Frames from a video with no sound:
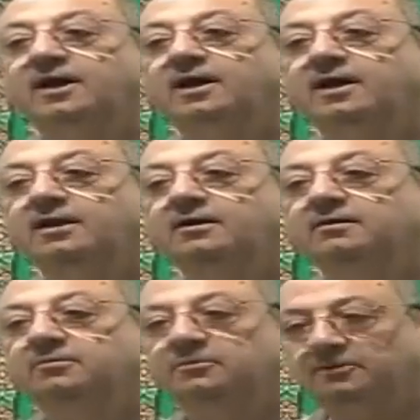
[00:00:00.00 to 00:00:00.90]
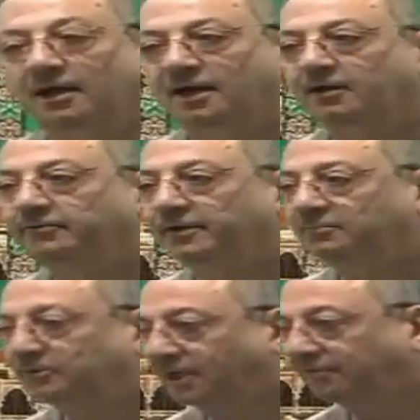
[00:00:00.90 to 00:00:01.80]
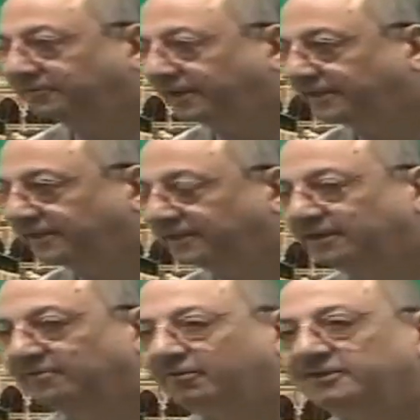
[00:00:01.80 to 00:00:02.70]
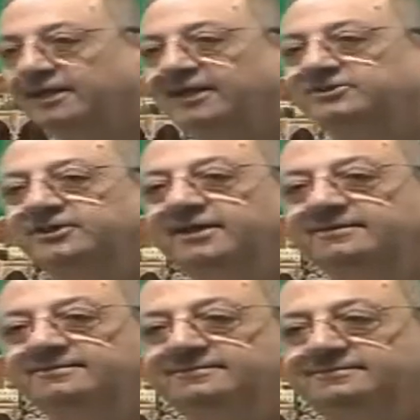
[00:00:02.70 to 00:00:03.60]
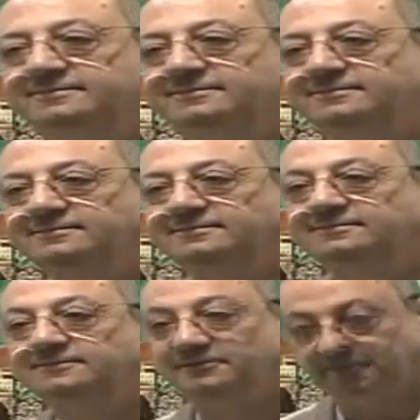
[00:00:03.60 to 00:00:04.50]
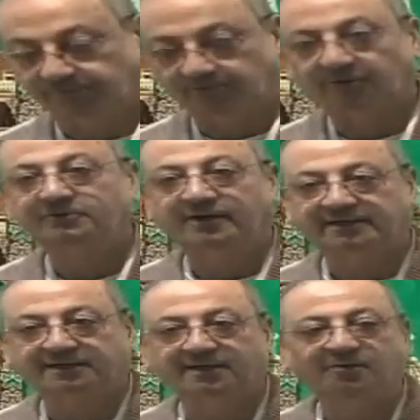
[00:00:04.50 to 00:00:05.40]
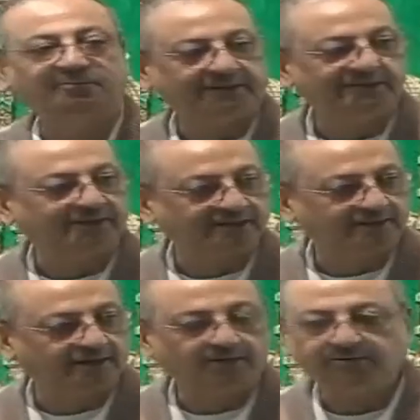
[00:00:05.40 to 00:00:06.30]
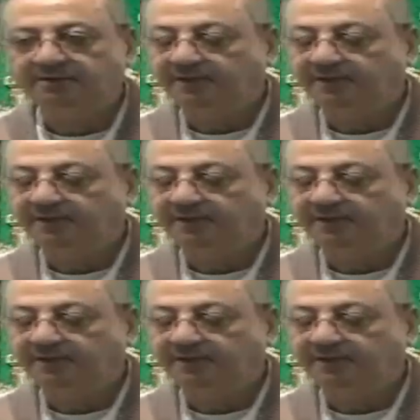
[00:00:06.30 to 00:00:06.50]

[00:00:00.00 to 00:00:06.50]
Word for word: are mudaf and mudaf what did I say? If you want to write it down, please write it down.